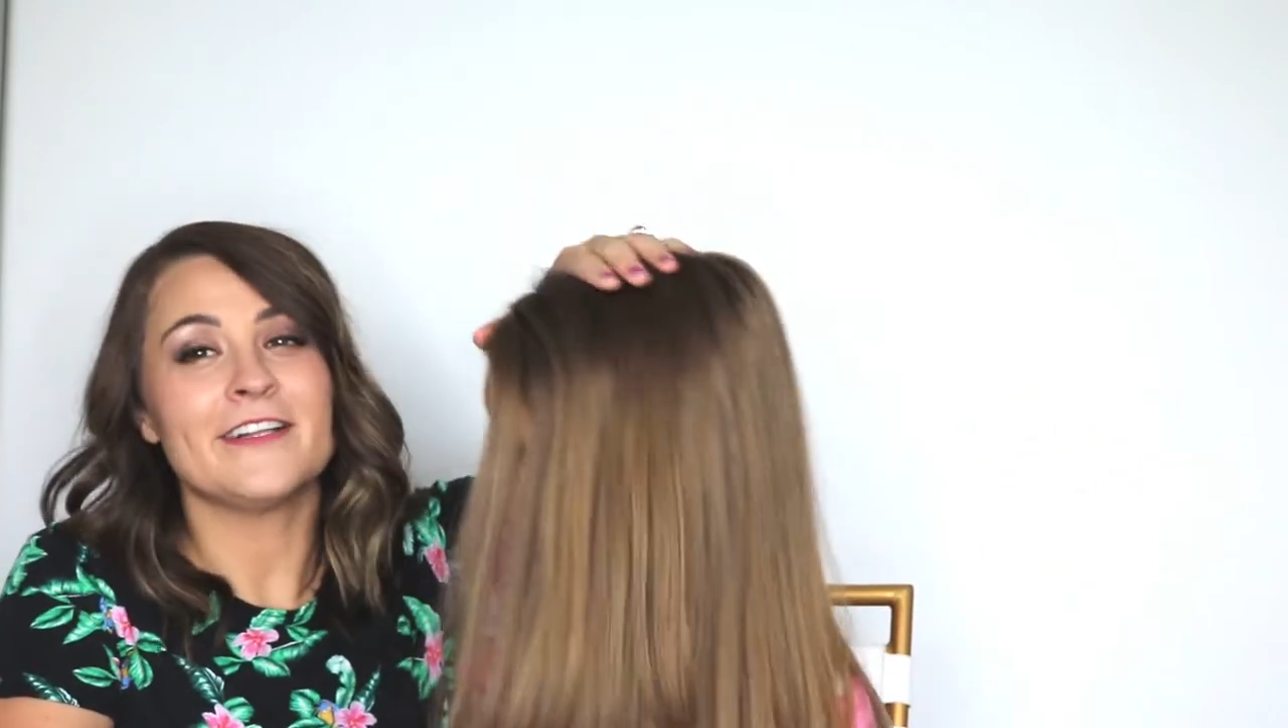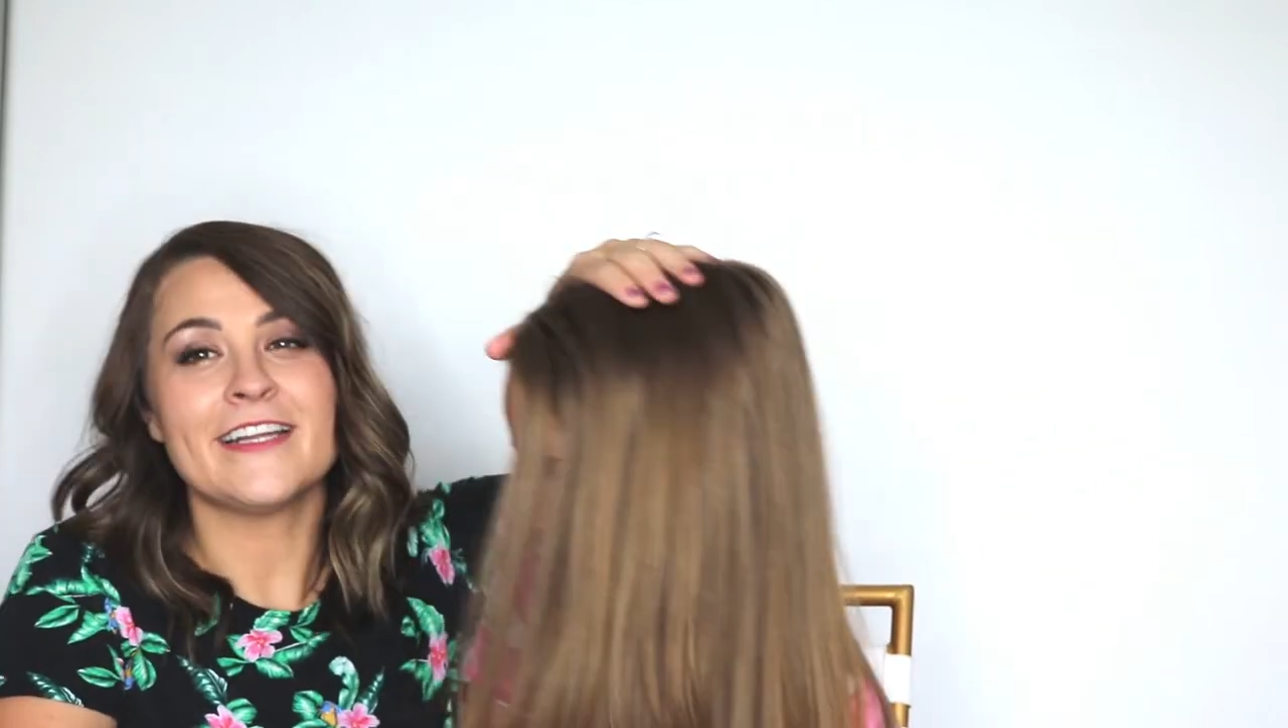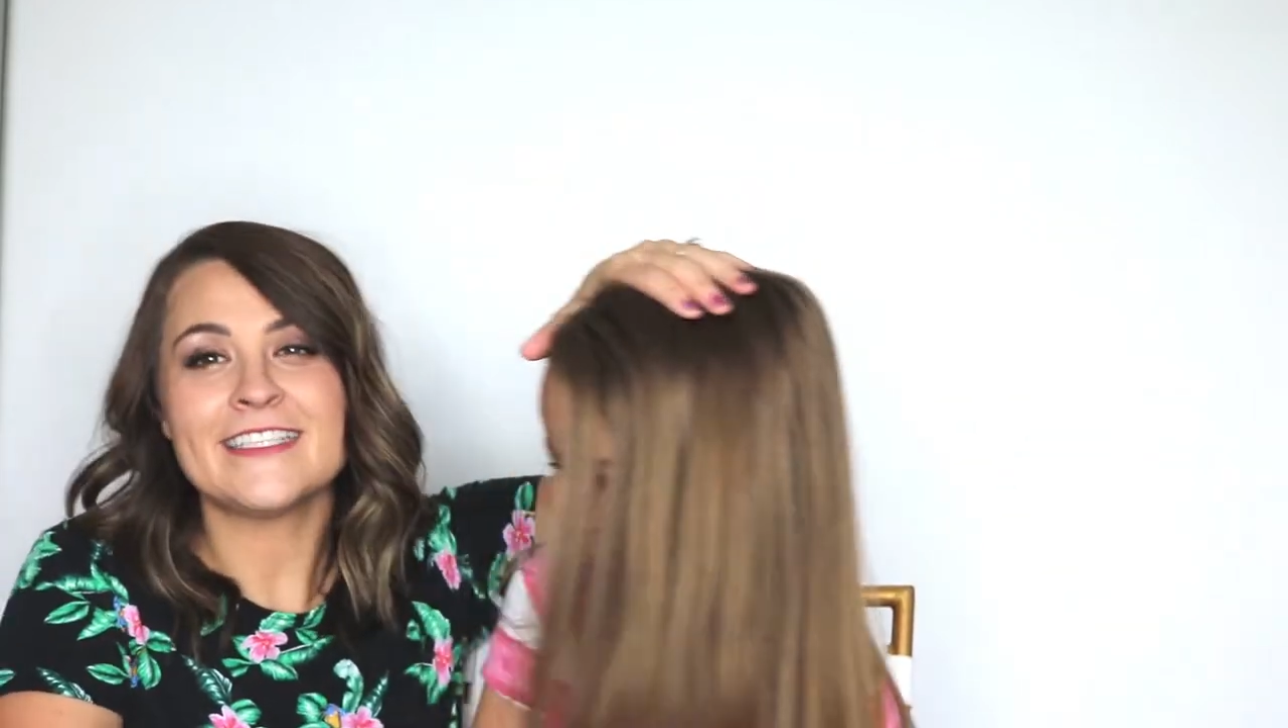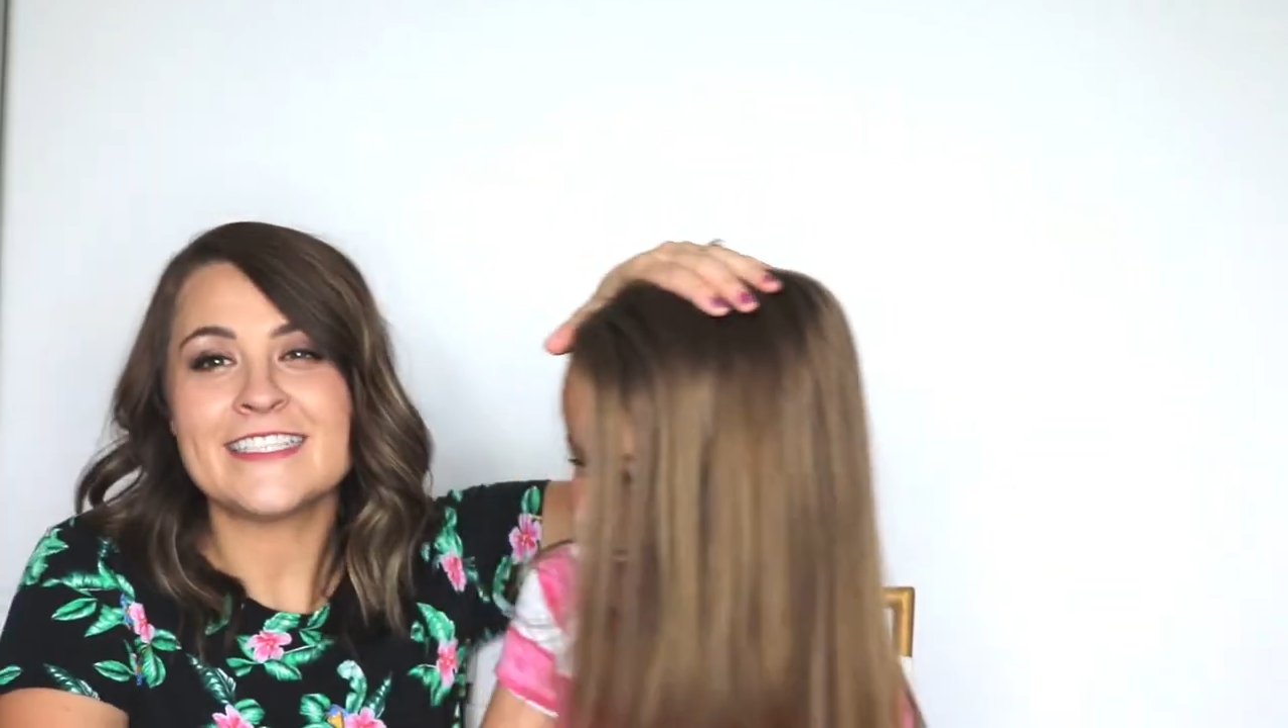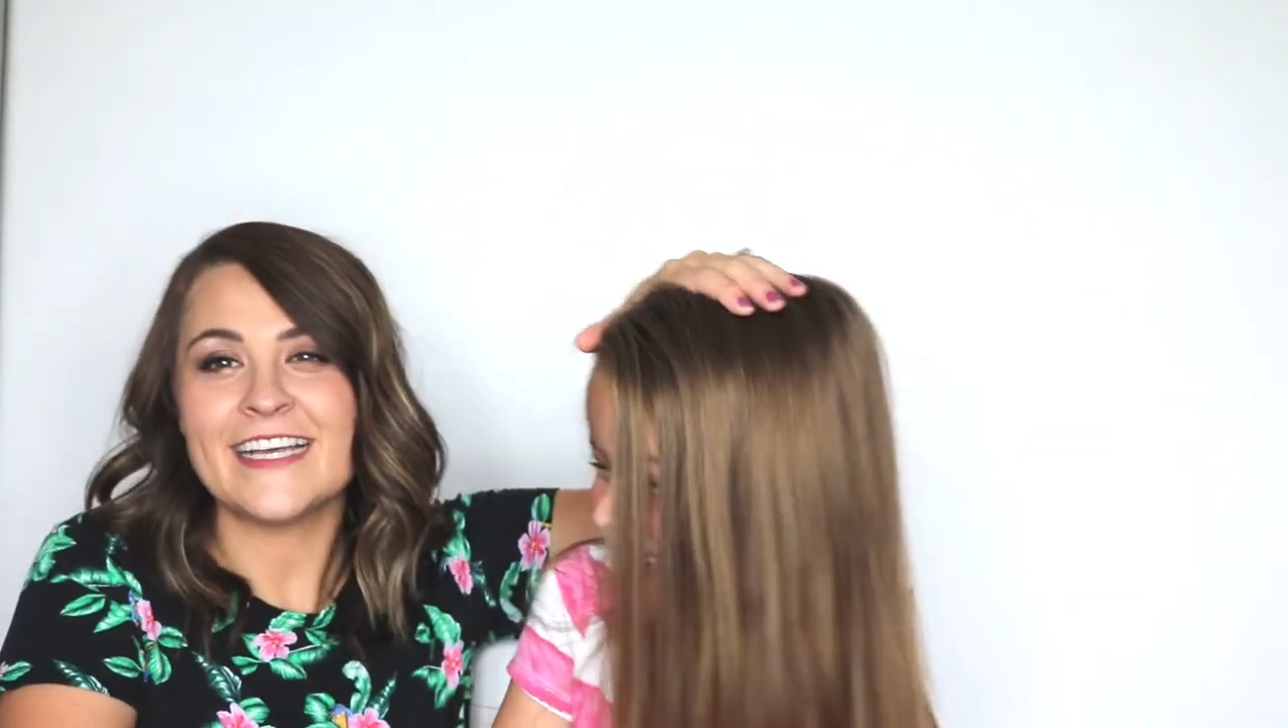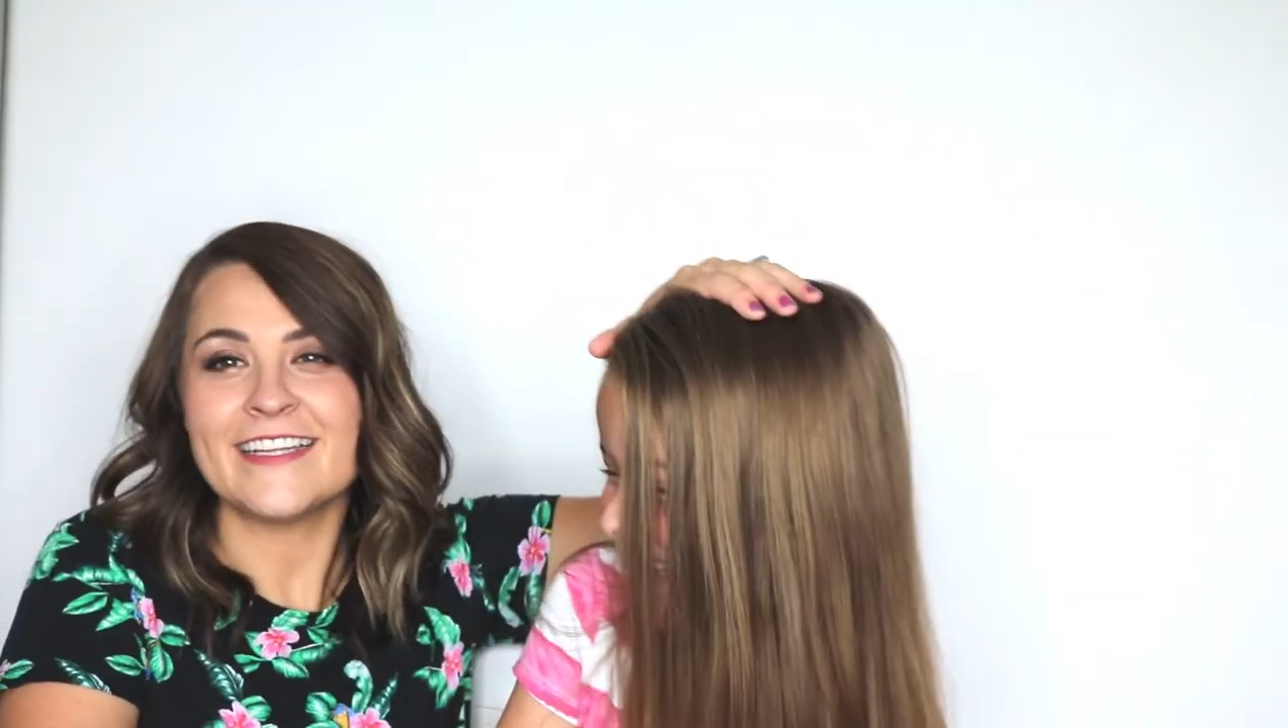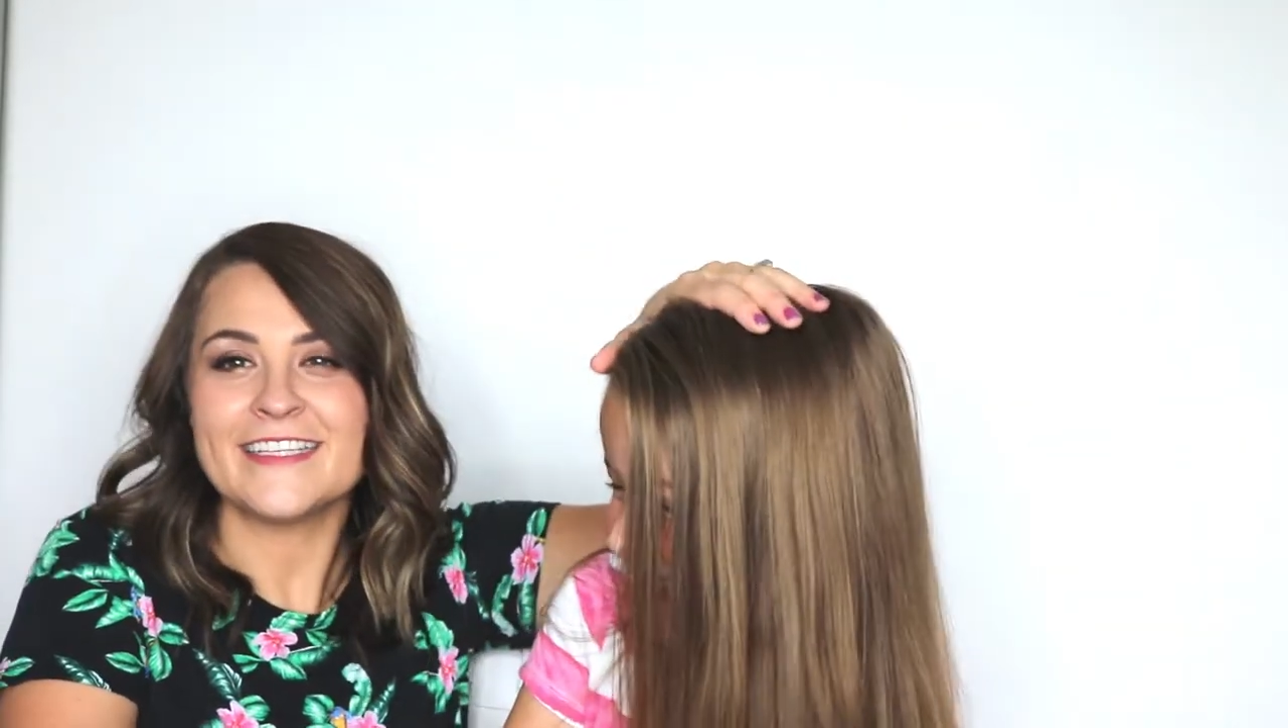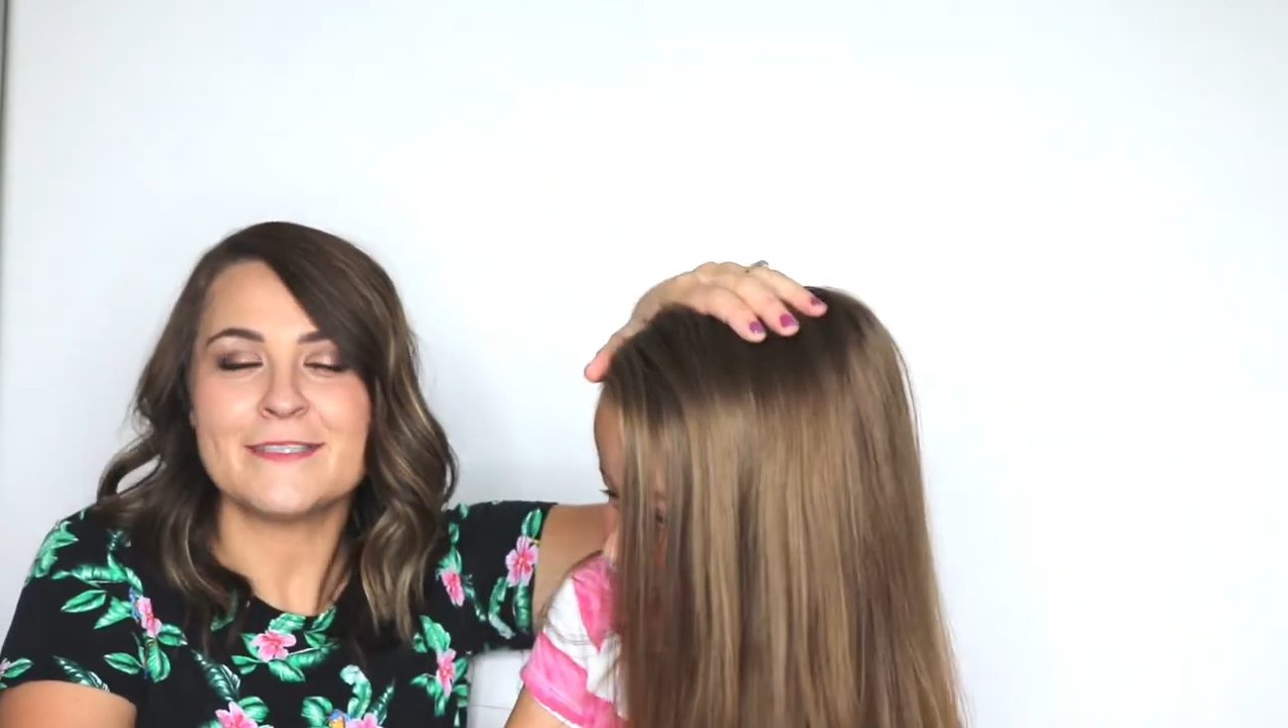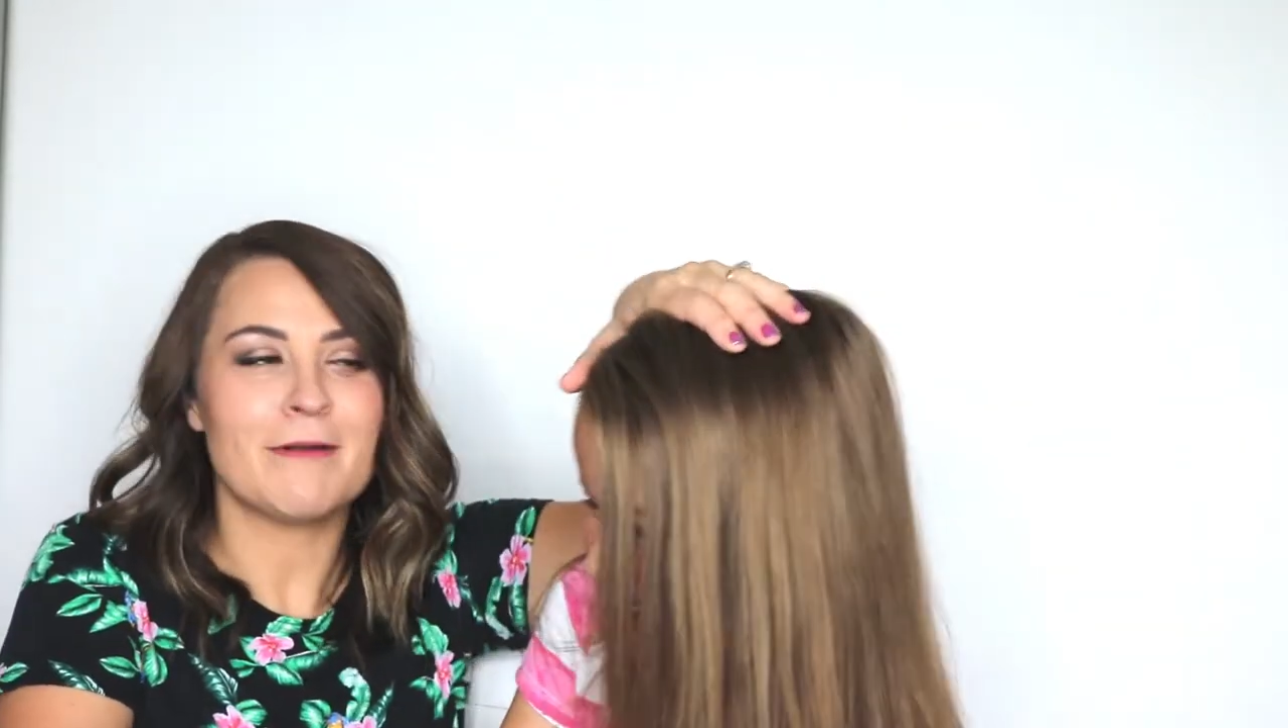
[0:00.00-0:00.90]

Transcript: let's get this